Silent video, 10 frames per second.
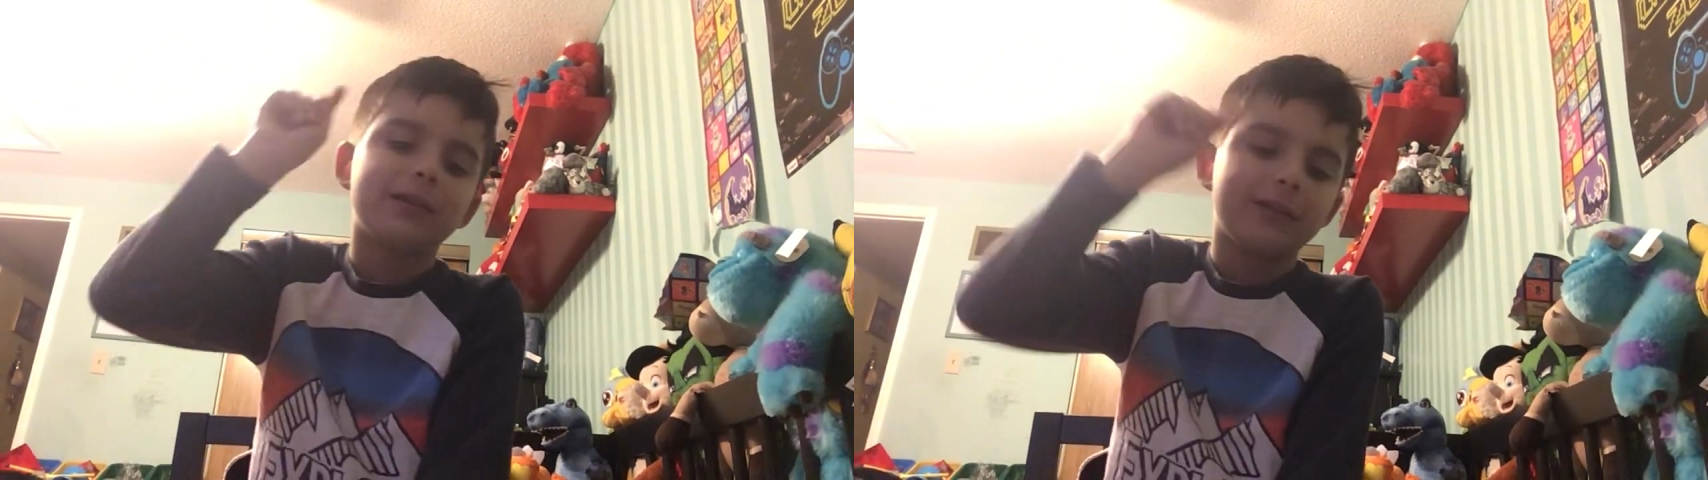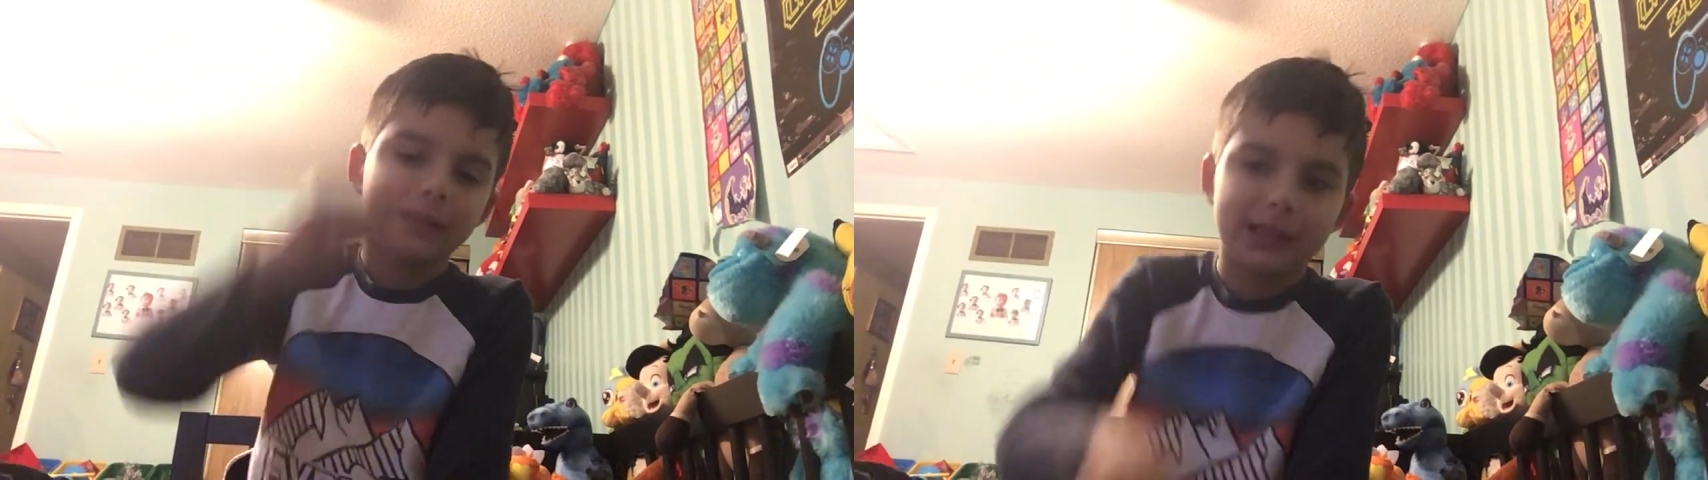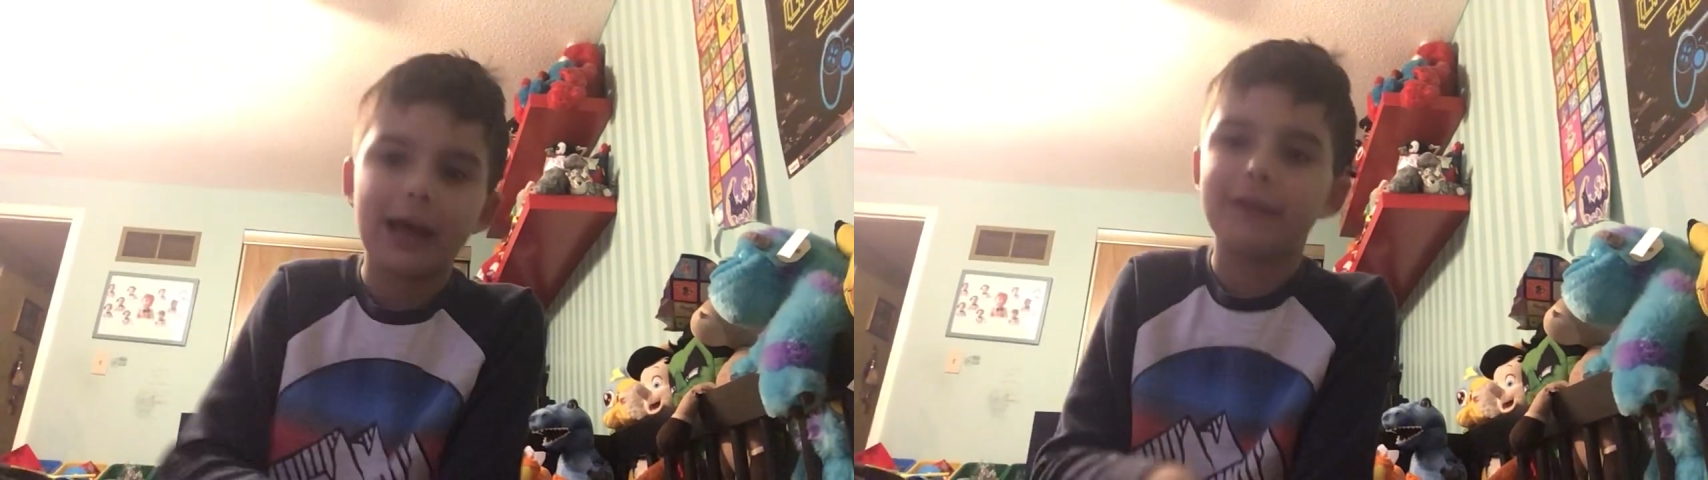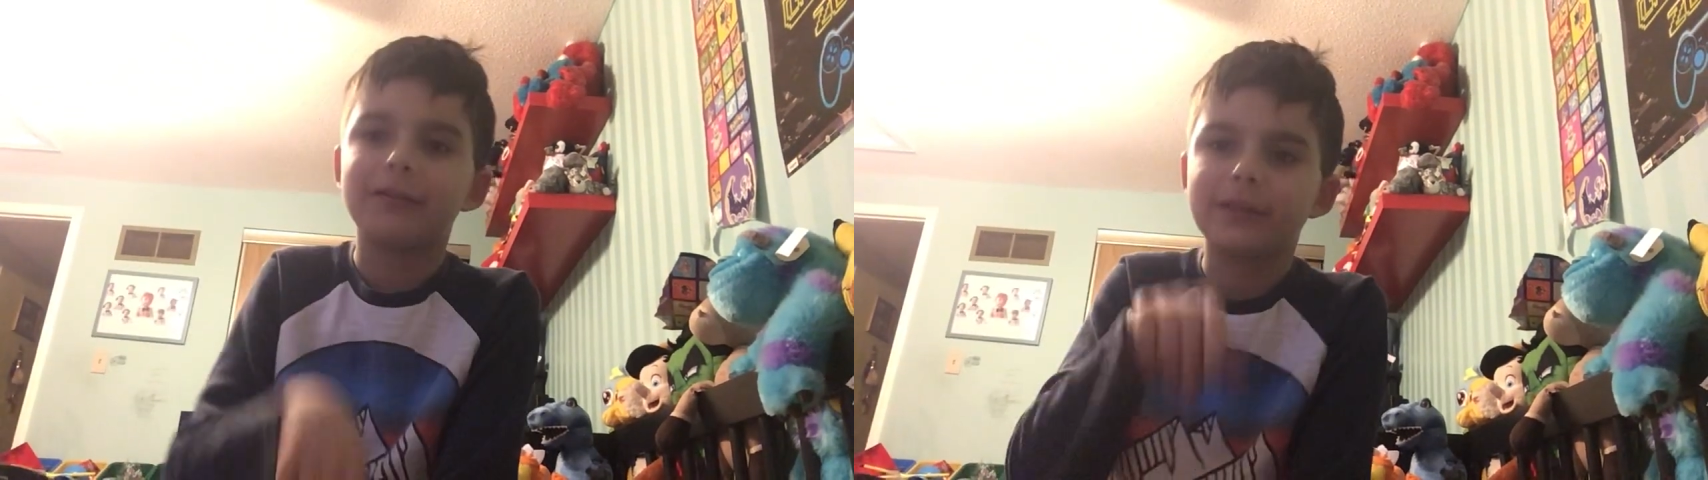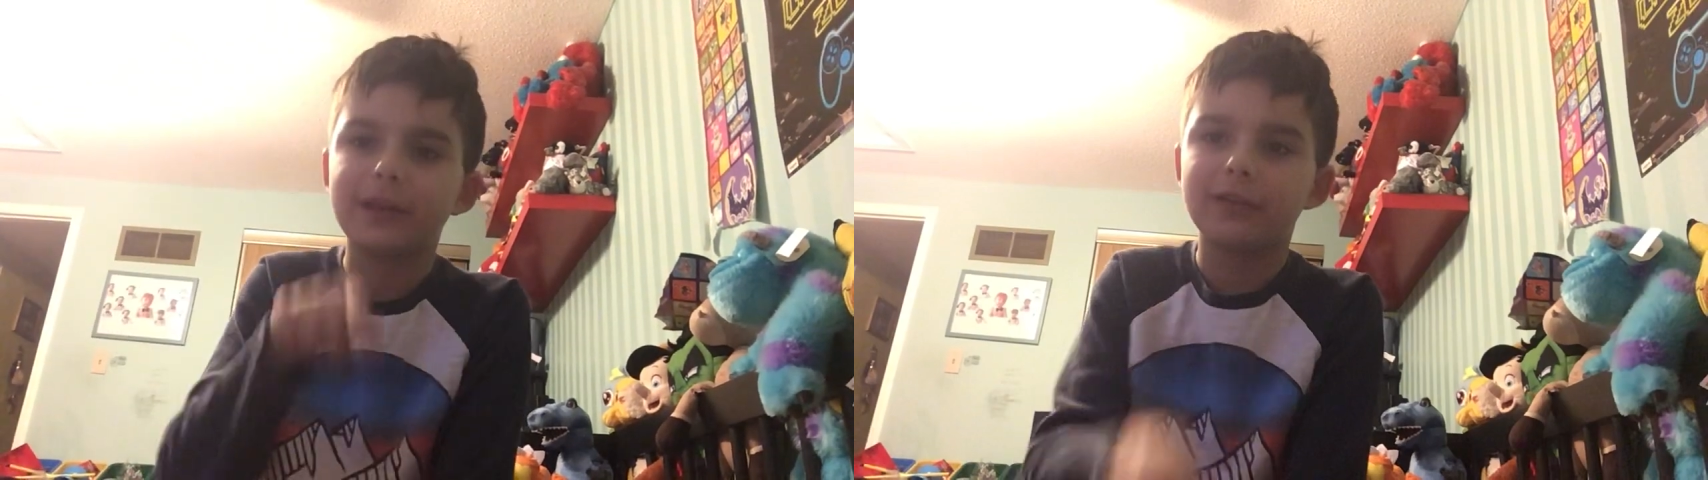to get
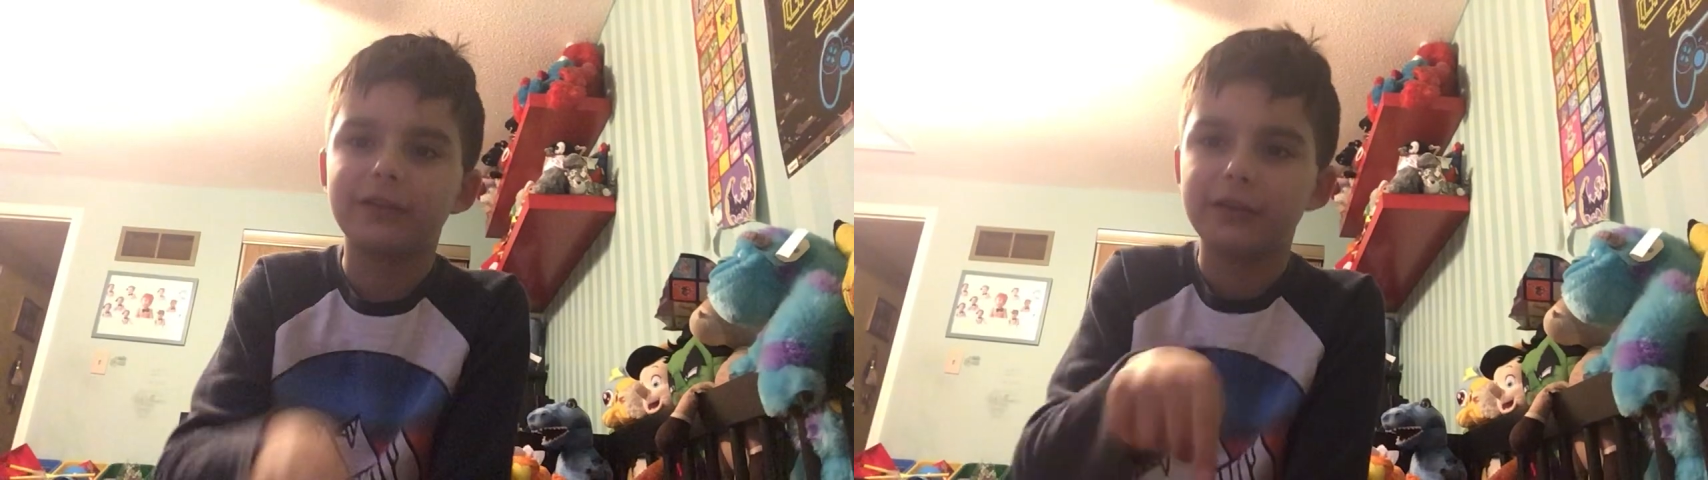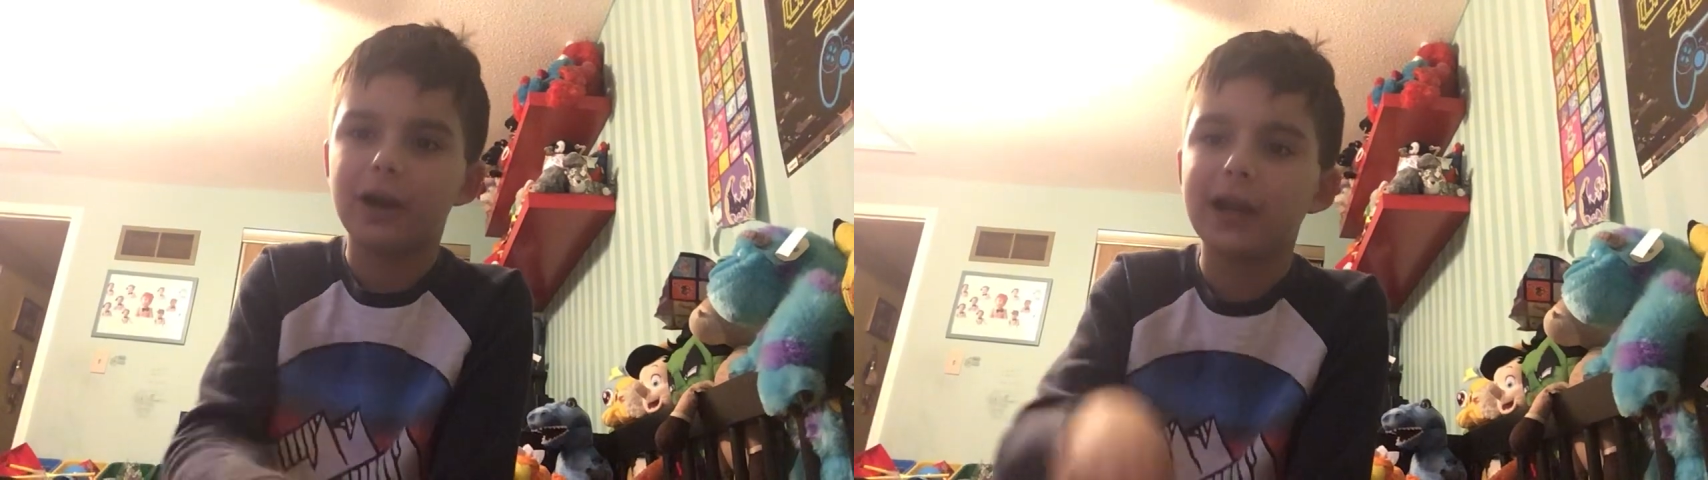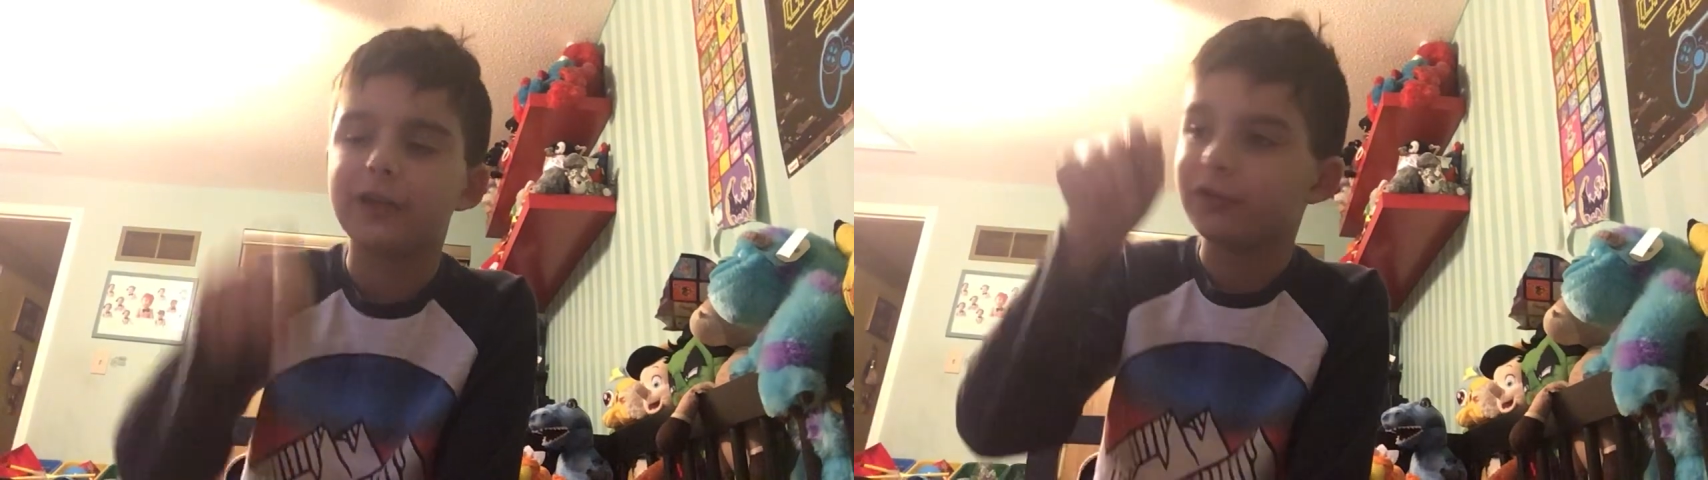this done.